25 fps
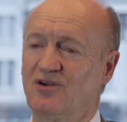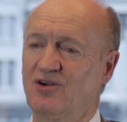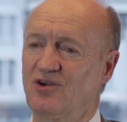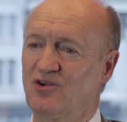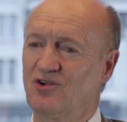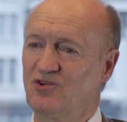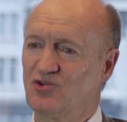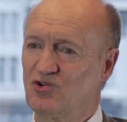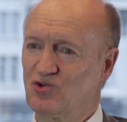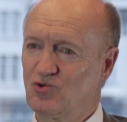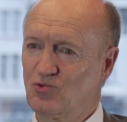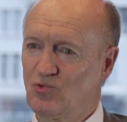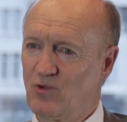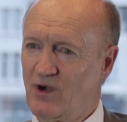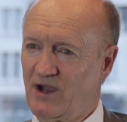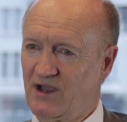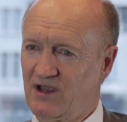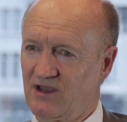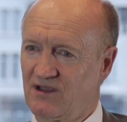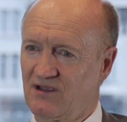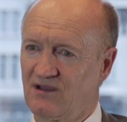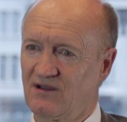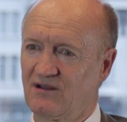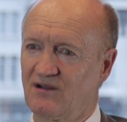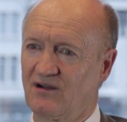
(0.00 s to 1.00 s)
a new
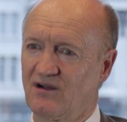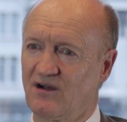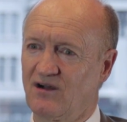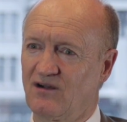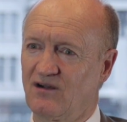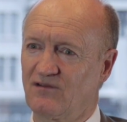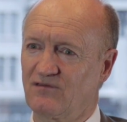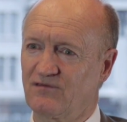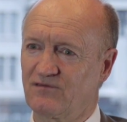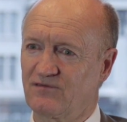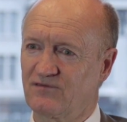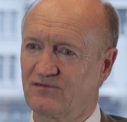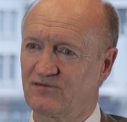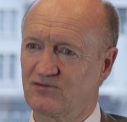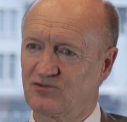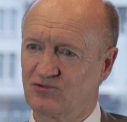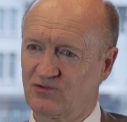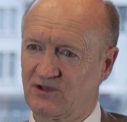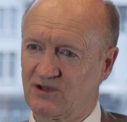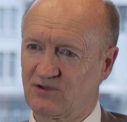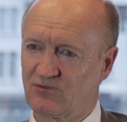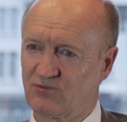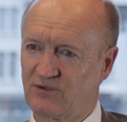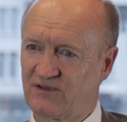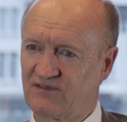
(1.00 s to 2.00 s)
way of
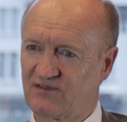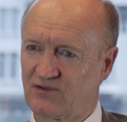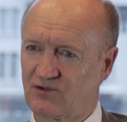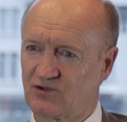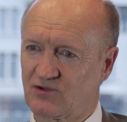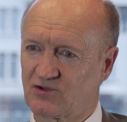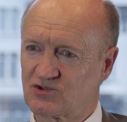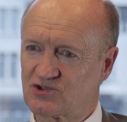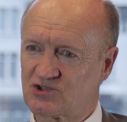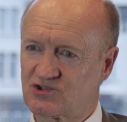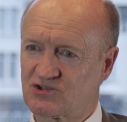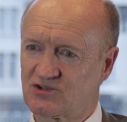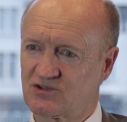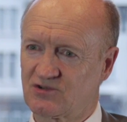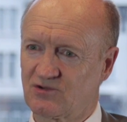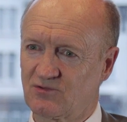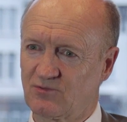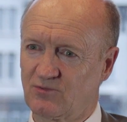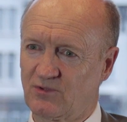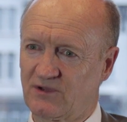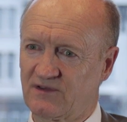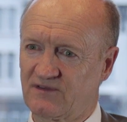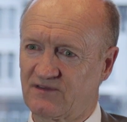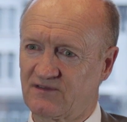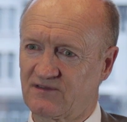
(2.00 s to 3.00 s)
doing research
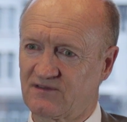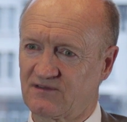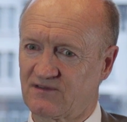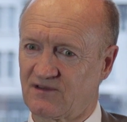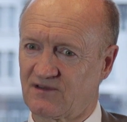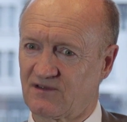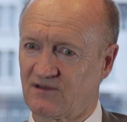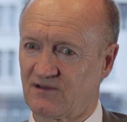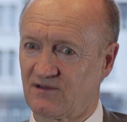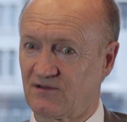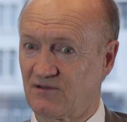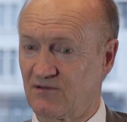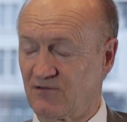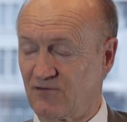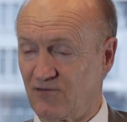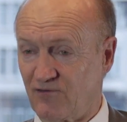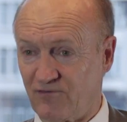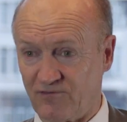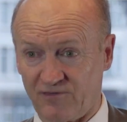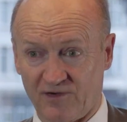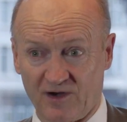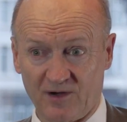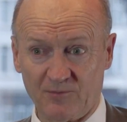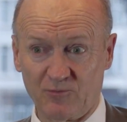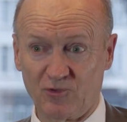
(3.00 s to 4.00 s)
with
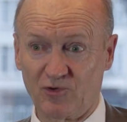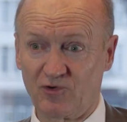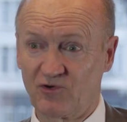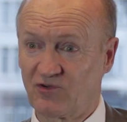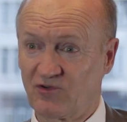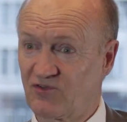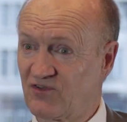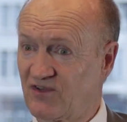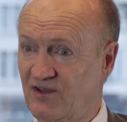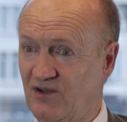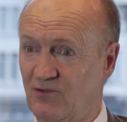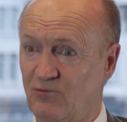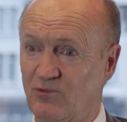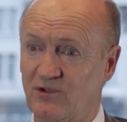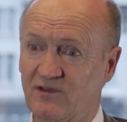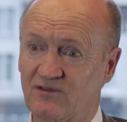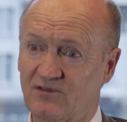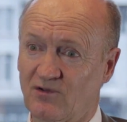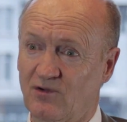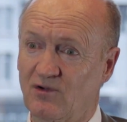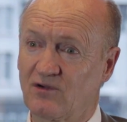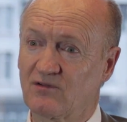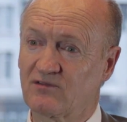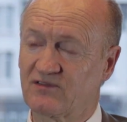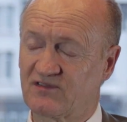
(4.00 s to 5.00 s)
farmers and
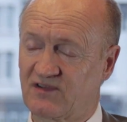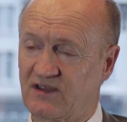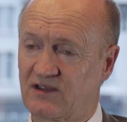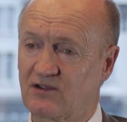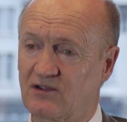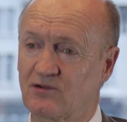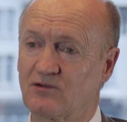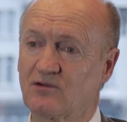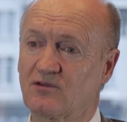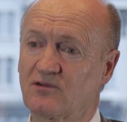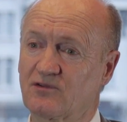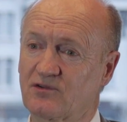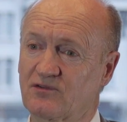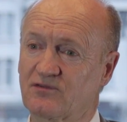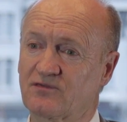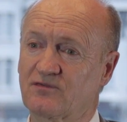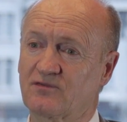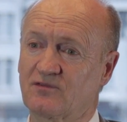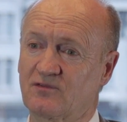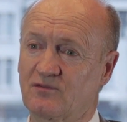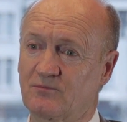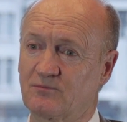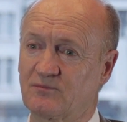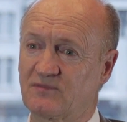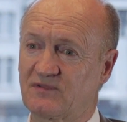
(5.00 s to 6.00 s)
with all stakeholders
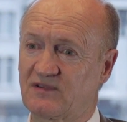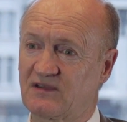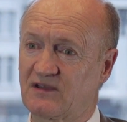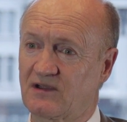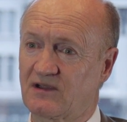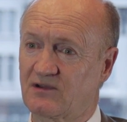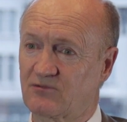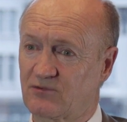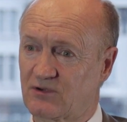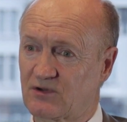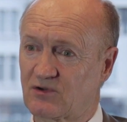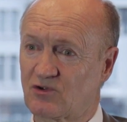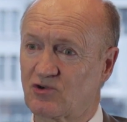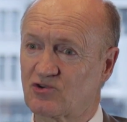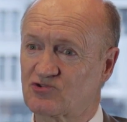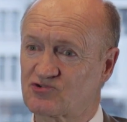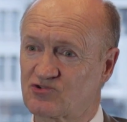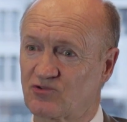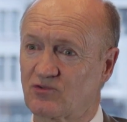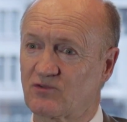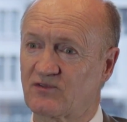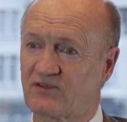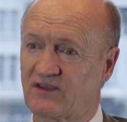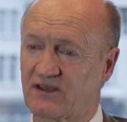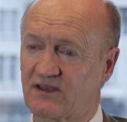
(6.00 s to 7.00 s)
from the agricultural